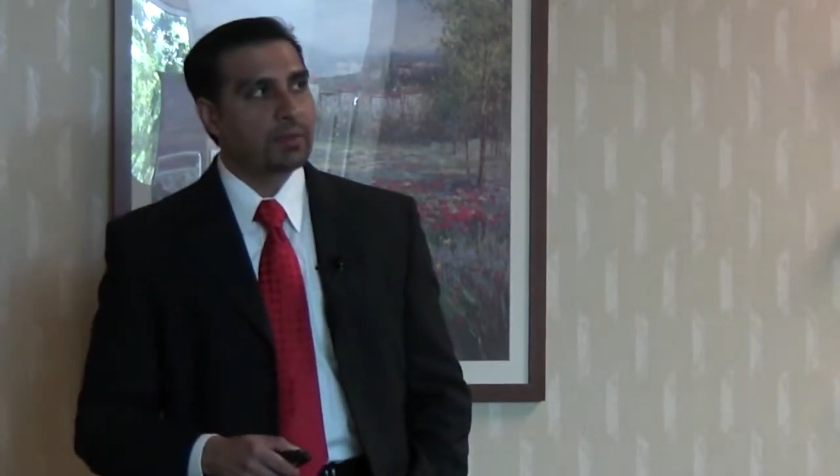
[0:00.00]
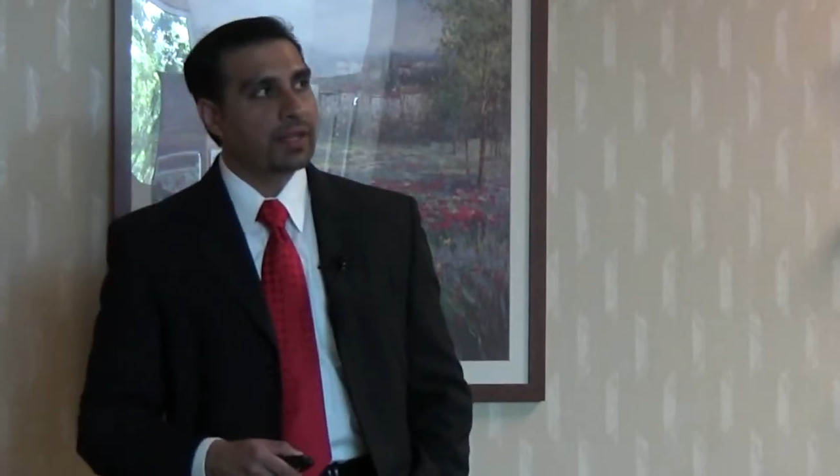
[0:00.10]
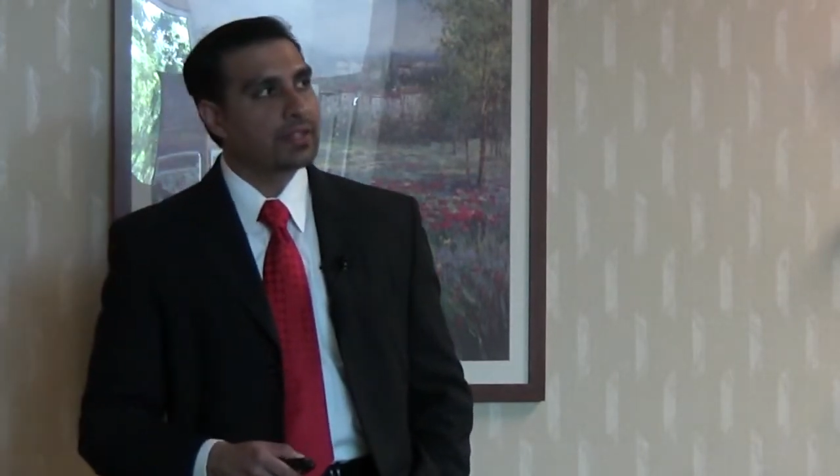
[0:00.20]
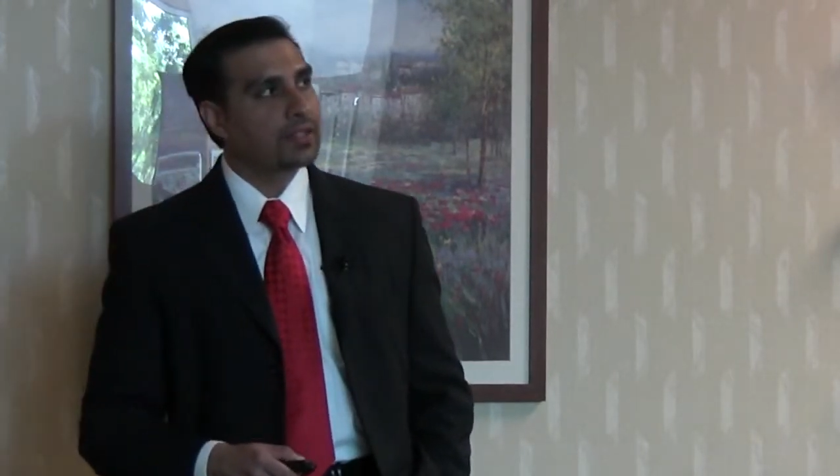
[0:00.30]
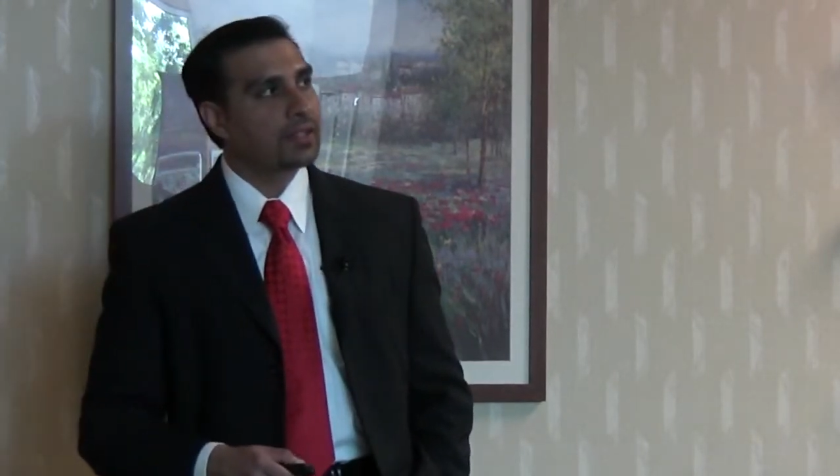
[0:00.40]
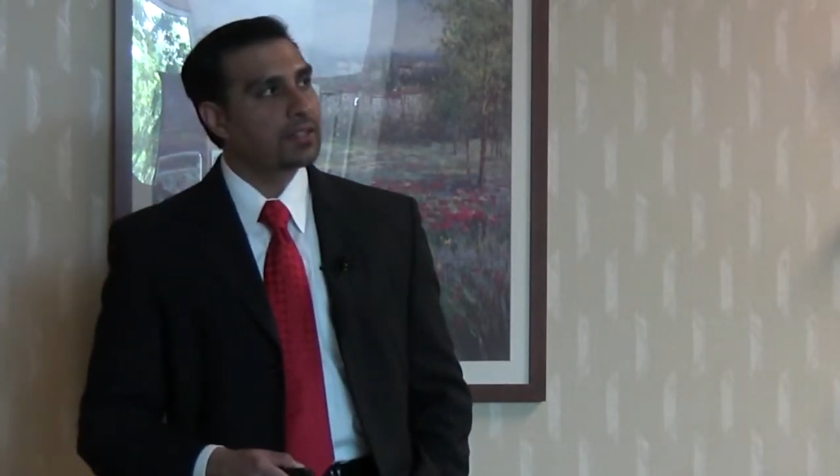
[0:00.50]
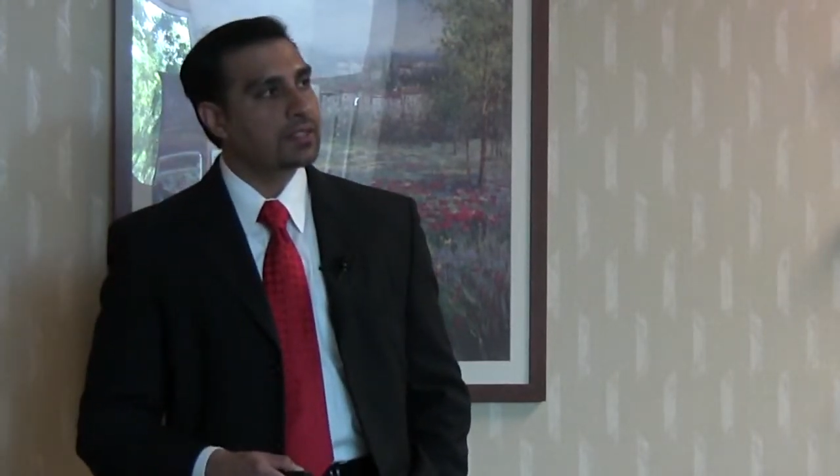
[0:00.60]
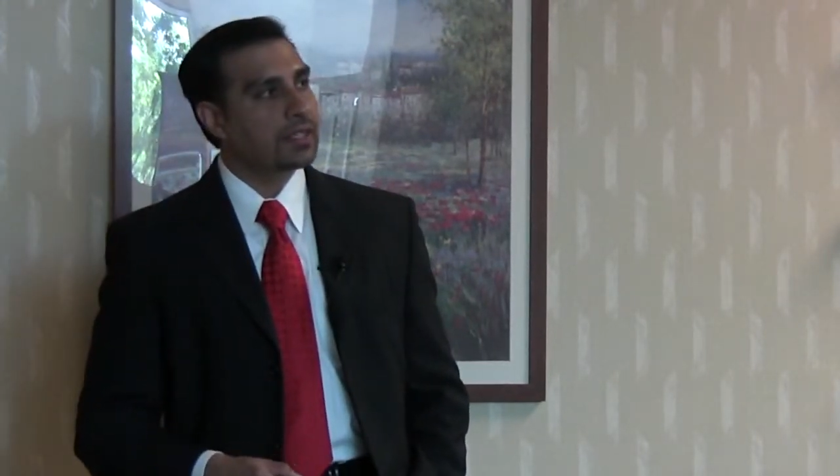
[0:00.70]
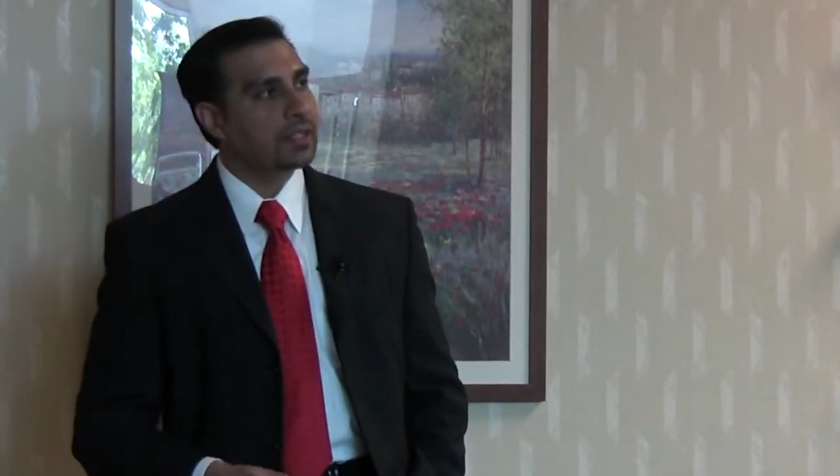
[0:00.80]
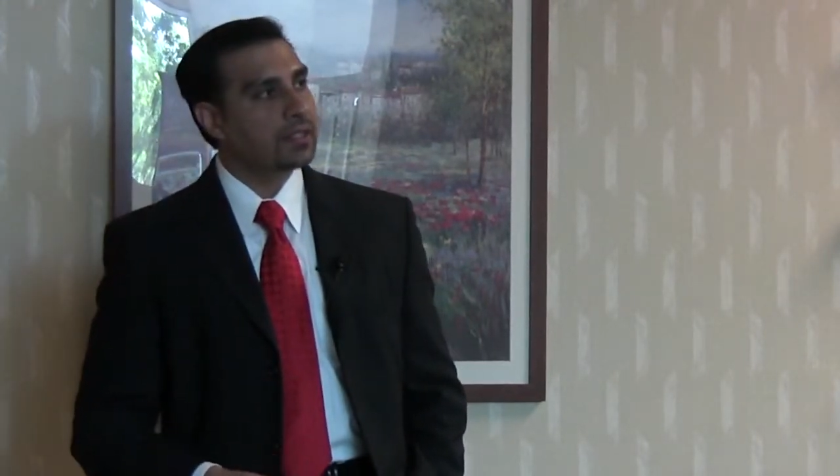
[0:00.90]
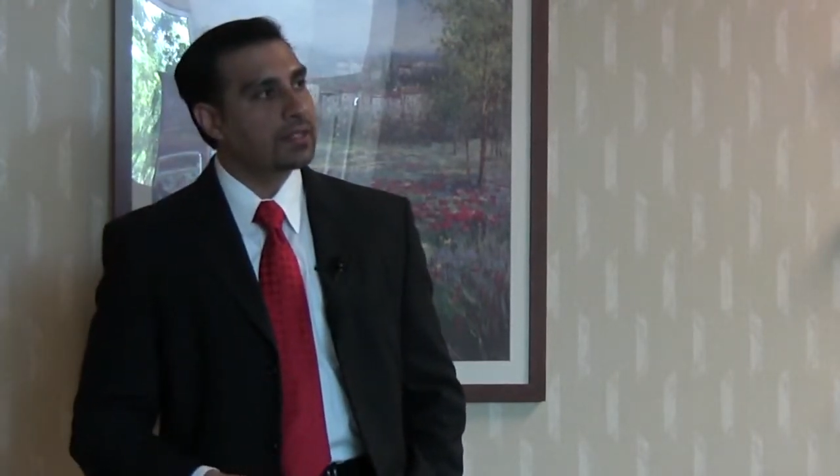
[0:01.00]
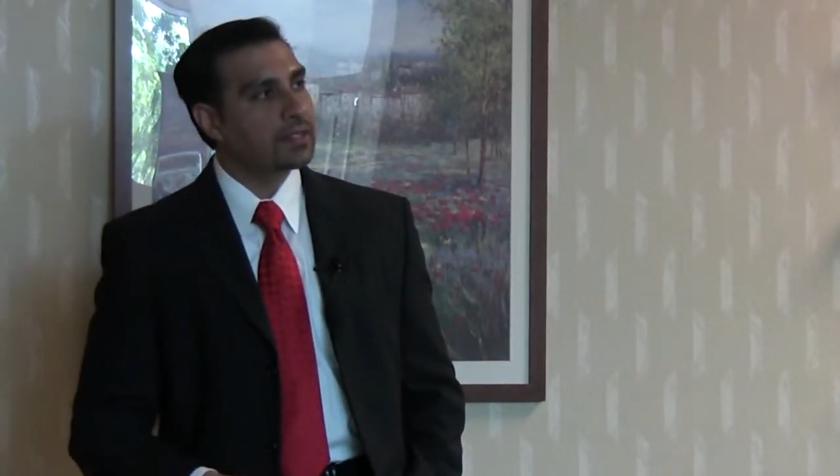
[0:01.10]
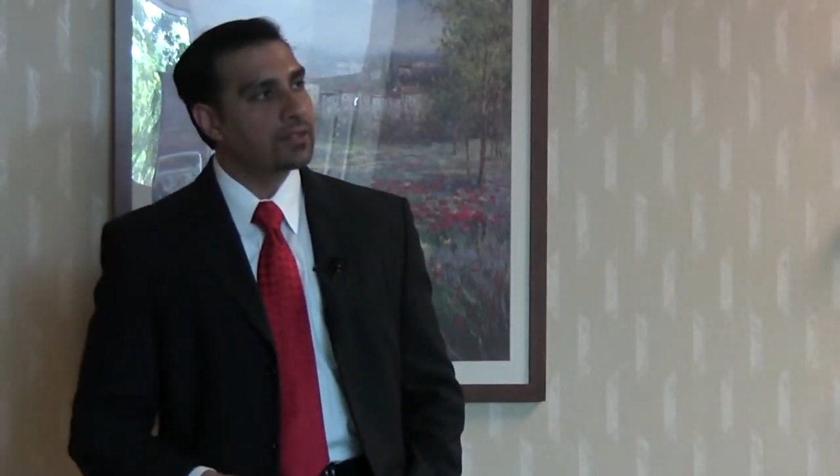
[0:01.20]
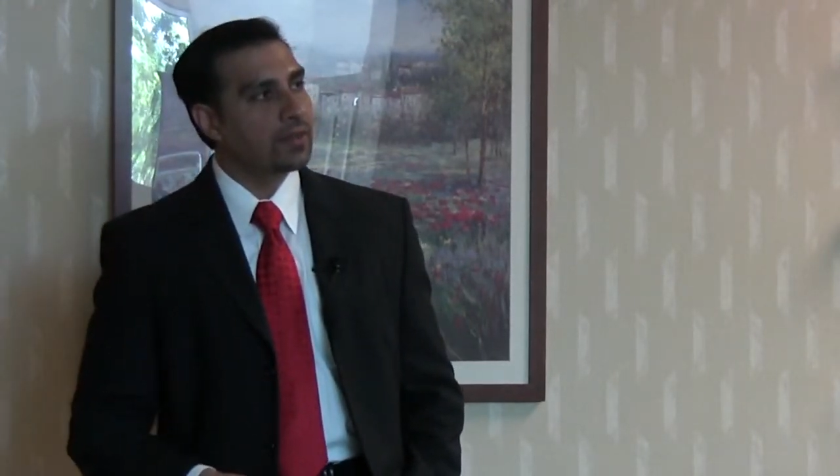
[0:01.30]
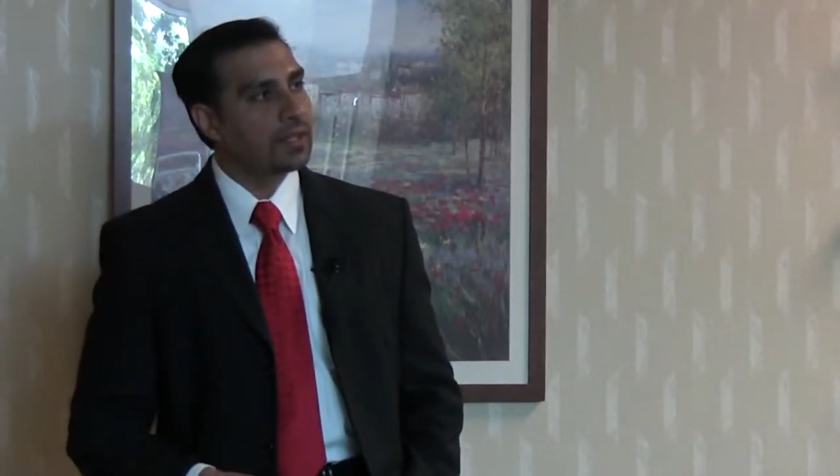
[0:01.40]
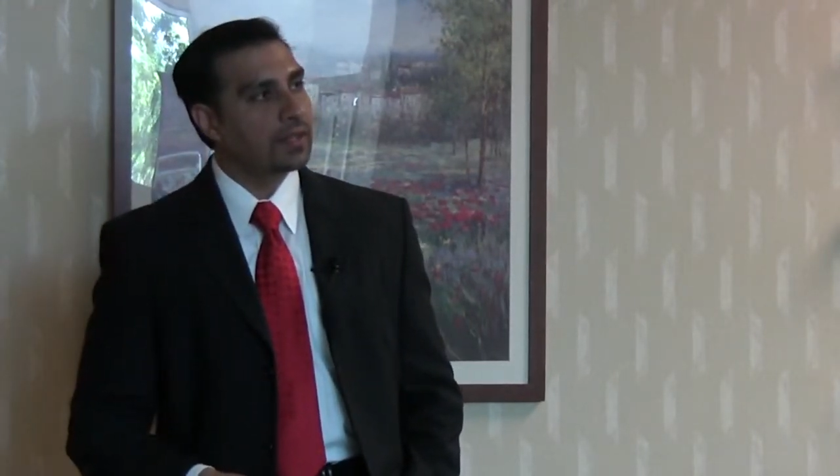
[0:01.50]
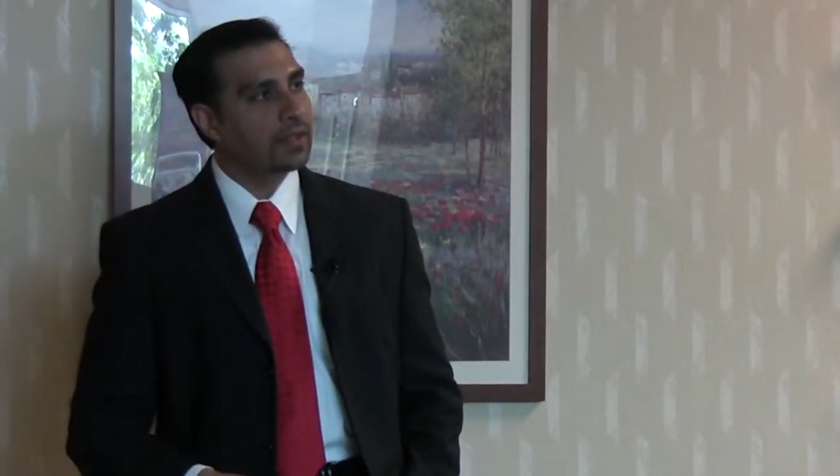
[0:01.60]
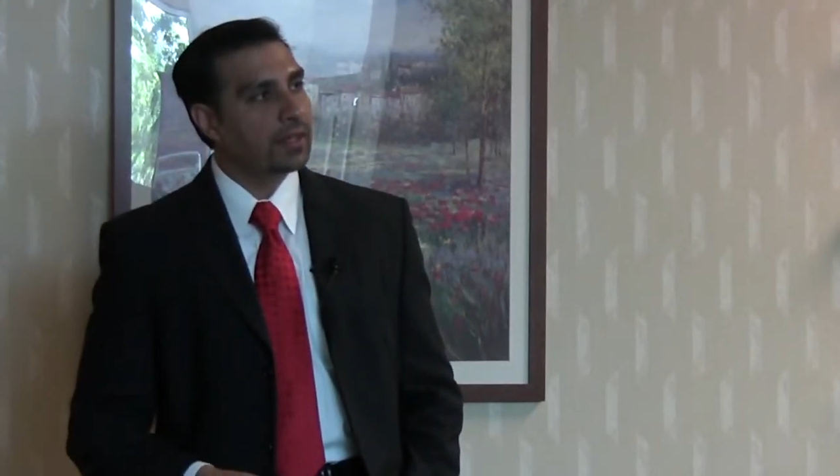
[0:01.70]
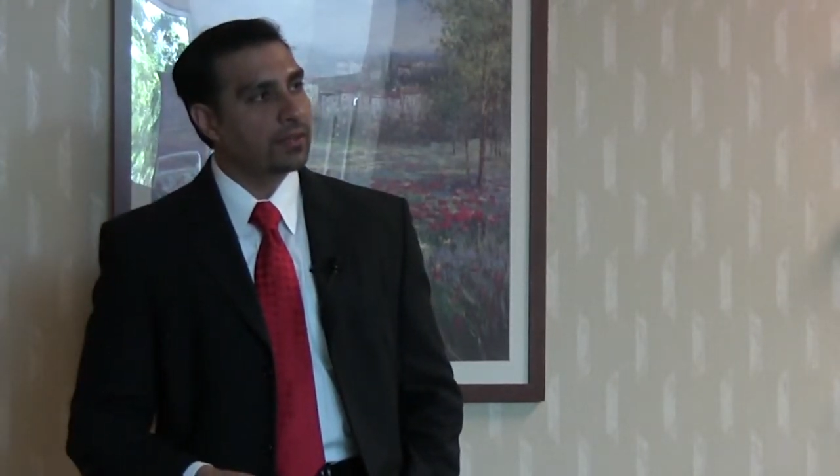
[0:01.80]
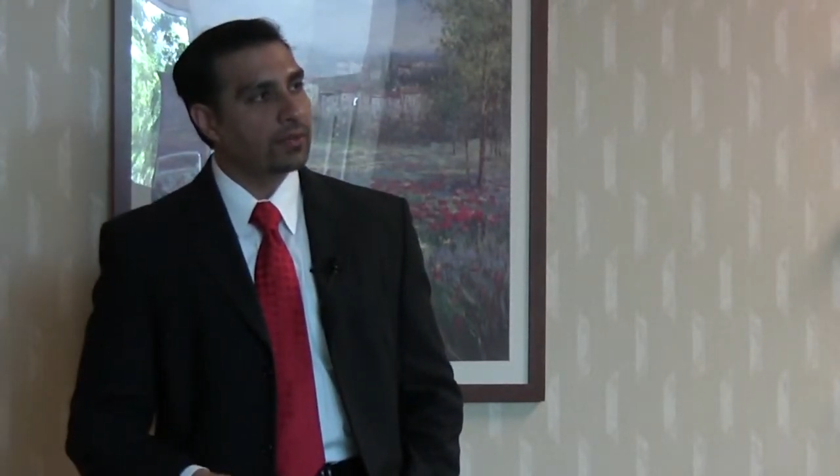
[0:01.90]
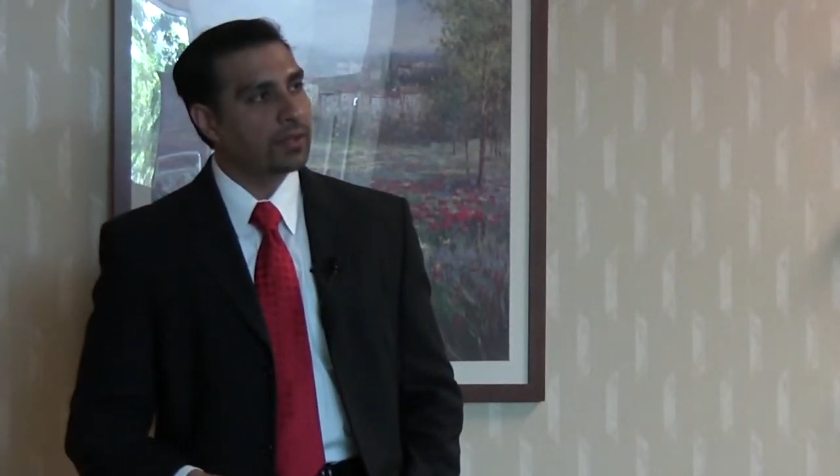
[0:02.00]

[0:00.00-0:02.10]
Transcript: But as you can see, it doesn't do anything